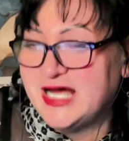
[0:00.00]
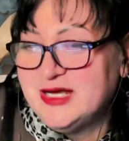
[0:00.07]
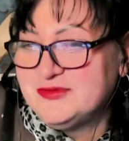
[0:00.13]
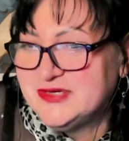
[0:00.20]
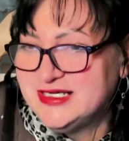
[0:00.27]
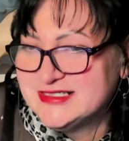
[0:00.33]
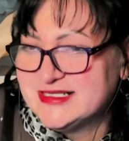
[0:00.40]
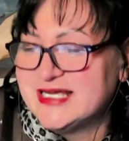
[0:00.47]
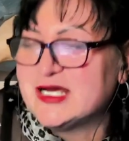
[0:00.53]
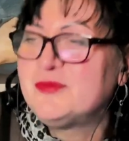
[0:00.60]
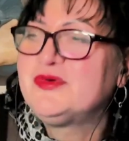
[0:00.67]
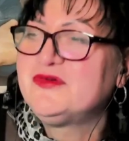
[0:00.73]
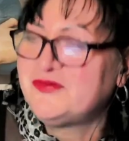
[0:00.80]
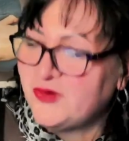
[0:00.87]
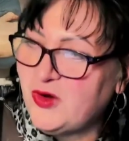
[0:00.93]
it's like a
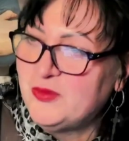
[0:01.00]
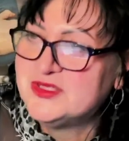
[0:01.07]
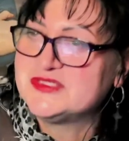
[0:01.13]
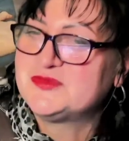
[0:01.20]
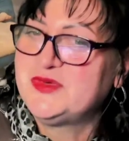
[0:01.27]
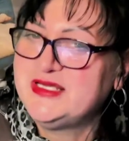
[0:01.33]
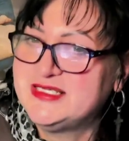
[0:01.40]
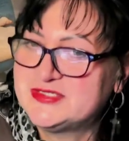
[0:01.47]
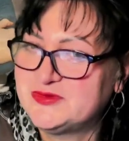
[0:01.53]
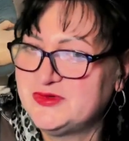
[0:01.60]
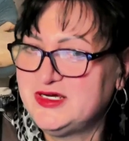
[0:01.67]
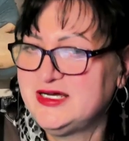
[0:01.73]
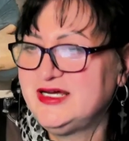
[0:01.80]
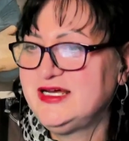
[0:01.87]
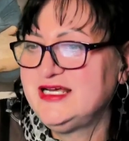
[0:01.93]
performance piece
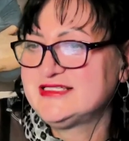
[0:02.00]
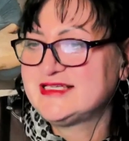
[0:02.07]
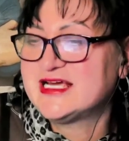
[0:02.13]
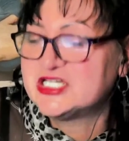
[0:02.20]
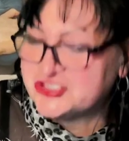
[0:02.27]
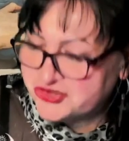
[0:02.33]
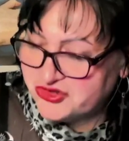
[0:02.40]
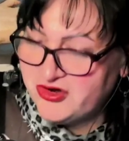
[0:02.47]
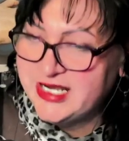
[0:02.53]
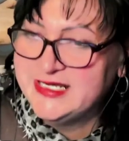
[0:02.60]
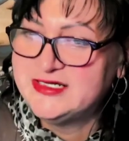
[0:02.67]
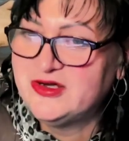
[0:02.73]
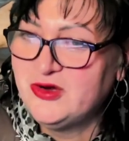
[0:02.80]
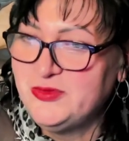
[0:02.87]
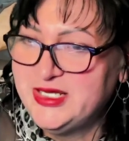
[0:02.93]
where it's like a
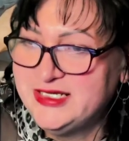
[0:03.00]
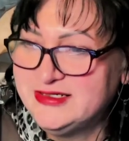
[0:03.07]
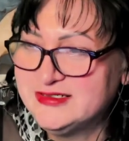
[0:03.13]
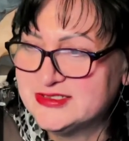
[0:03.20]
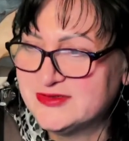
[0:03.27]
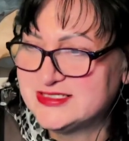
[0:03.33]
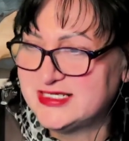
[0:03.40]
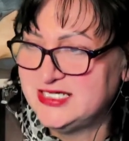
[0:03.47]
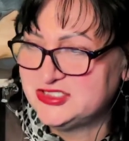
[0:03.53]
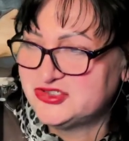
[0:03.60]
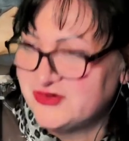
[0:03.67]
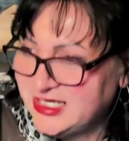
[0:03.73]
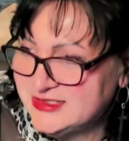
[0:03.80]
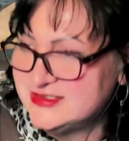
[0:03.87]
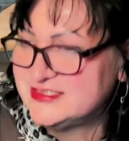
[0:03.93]
train coming, so it's like
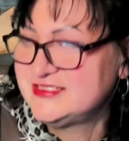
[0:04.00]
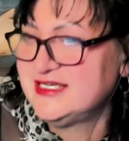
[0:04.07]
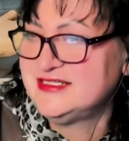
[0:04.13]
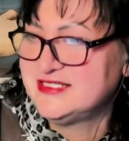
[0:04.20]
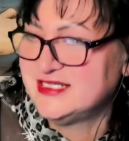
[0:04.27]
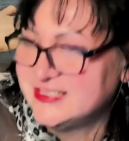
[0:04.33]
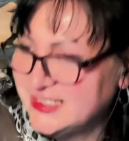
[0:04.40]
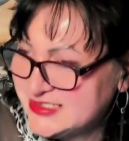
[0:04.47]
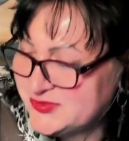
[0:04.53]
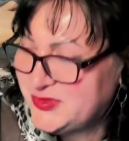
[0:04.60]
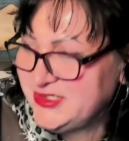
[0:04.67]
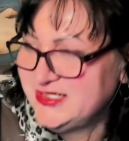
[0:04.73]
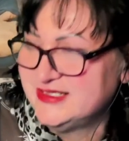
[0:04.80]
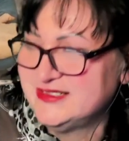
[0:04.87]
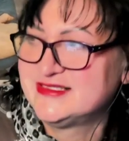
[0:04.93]
transgender,
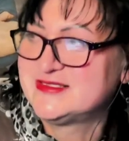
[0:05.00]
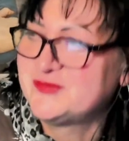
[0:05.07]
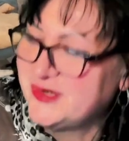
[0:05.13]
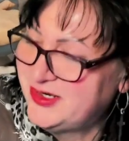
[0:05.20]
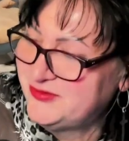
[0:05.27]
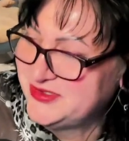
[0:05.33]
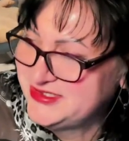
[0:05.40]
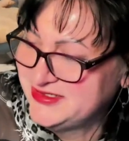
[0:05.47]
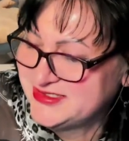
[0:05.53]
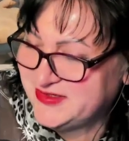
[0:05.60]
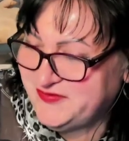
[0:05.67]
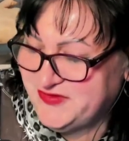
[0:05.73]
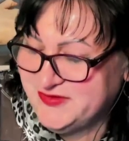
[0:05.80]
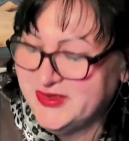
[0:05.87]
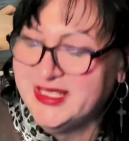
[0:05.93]
lesbian, sperm producing
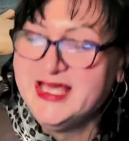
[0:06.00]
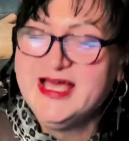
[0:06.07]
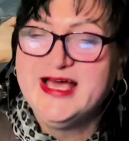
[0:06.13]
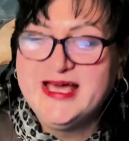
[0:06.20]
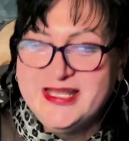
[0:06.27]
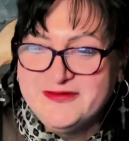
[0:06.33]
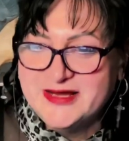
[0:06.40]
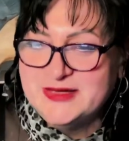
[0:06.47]
female. Anyway,